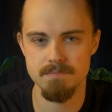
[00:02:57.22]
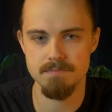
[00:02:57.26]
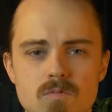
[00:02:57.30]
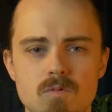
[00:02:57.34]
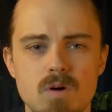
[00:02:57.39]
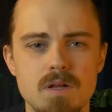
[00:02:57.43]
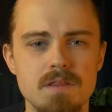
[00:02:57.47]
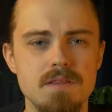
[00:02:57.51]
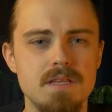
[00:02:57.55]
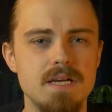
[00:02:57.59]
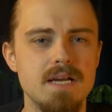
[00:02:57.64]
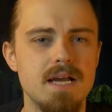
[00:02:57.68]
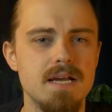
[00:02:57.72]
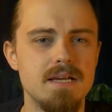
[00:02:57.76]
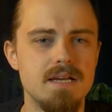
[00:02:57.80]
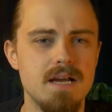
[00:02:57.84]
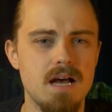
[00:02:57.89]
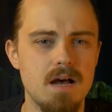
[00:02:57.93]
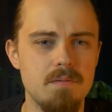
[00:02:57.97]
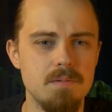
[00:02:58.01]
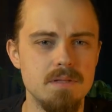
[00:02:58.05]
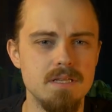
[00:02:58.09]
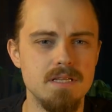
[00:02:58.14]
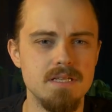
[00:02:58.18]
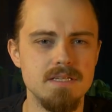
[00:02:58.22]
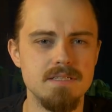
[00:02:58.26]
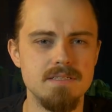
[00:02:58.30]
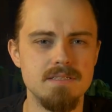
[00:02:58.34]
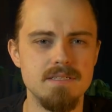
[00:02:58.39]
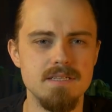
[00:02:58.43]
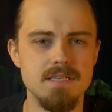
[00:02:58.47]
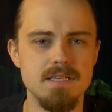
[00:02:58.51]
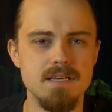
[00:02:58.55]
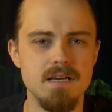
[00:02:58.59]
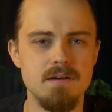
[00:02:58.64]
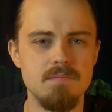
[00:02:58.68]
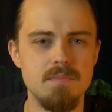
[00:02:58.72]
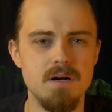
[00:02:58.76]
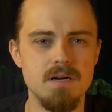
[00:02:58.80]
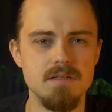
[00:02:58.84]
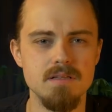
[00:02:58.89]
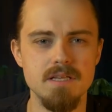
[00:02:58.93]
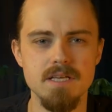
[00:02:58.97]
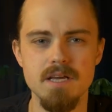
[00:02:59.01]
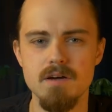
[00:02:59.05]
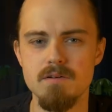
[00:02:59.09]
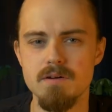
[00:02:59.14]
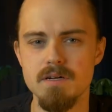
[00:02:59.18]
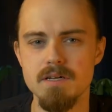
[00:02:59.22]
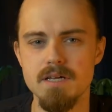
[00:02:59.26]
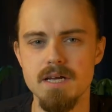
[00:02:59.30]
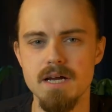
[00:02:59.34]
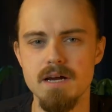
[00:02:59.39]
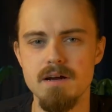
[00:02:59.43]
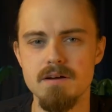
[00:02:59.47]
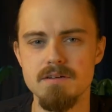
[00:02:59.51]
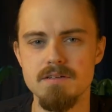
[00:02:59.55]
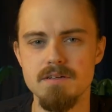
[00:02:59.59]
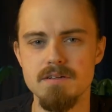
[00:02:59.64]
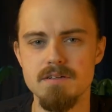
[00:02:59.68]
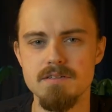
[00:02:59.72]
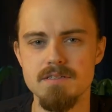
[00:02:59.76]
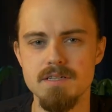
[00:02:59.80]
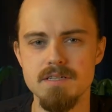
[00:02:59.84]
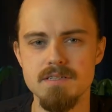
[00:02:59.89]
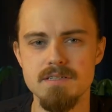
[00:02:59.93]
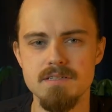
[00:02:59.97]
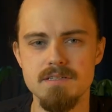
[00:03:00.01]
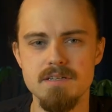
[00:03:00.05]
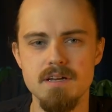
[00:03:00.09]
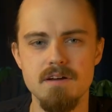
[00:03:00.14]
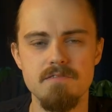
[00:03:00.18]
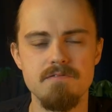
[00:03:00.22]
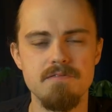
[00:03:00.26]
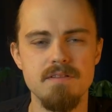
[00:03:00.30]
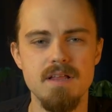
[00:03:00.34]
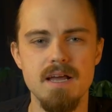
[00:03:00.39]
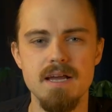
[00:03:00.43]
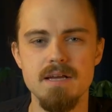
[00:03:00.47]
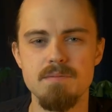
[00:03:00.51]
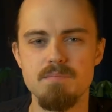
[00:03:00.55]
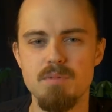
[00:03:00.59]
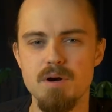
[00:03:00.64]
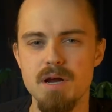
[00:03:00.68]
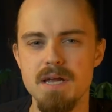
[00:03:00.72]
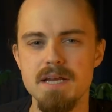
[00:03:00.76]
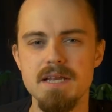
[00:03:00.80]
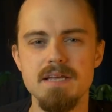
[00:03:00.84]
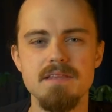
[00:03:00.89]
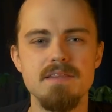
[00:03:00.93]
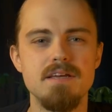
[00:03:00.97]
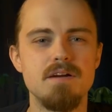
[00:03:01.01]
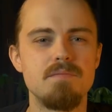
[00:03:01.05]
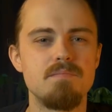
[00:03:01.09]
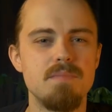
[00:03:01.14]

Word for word: One thing I commonly see among Leonin characters is stuff like braiding their